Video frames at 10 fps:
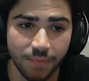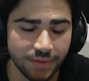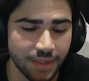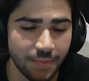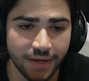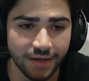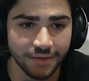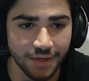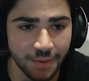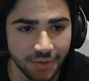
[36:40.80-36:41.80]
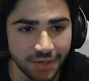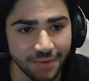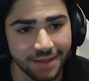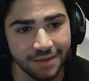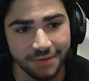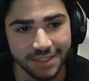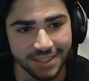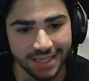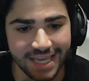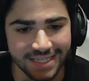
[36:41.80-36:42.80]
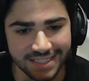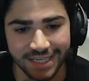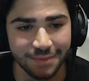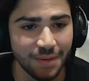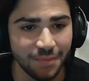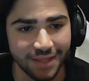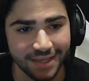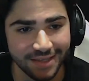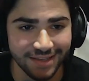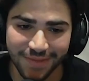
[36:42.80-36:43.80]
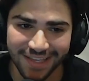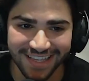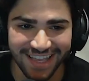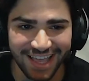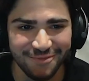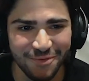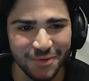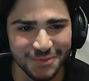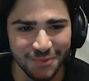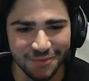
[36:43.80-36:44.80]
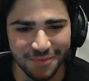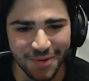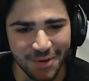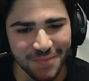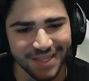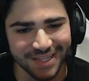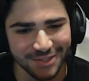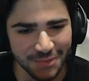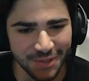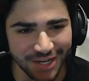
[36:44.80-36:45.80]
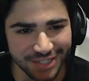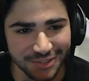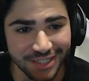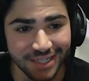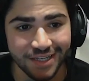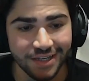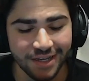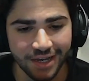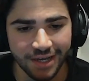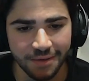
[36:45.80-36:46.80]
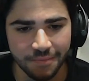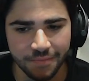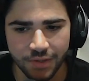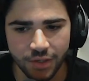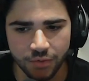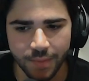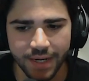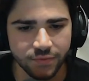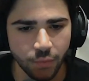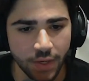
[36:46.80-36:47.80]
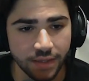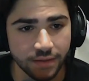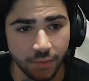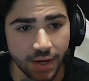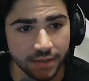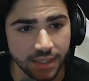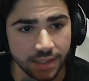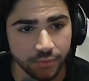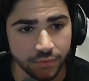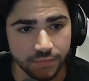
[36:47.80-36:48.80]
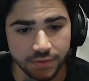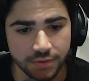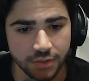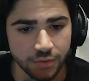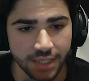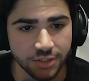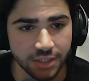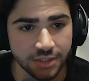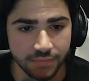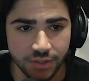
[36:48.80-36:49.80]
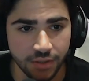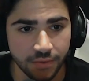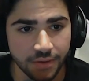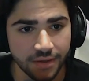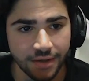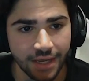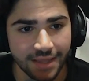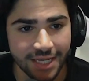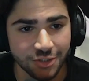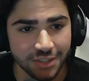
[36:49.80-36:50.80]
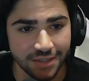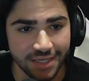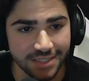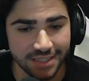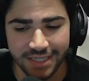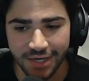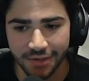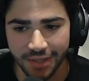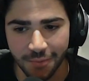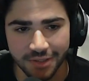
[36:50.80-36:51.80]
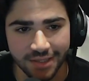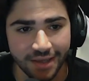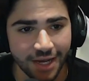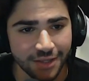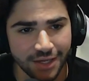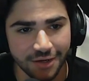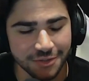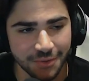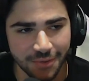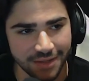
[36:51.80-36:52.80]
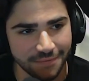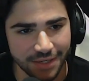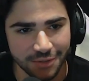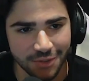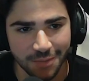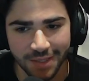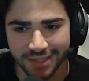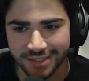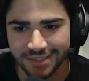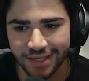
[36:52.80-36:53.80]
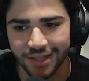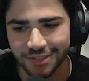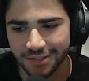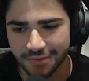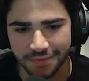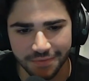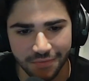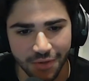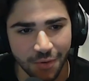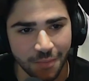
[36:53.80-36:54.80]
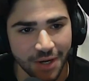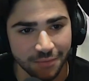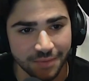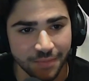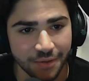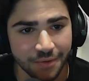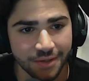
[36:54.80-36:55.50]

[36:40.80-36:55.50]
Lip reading: depending on the company, right? If it's like async and maybe like everyone's work from home and they're doing laundry, you might have to wait a while to get approved to do that change. So and that just delays the entire like workday. I think also I loved how you talk about this a lot too of the whole monorepo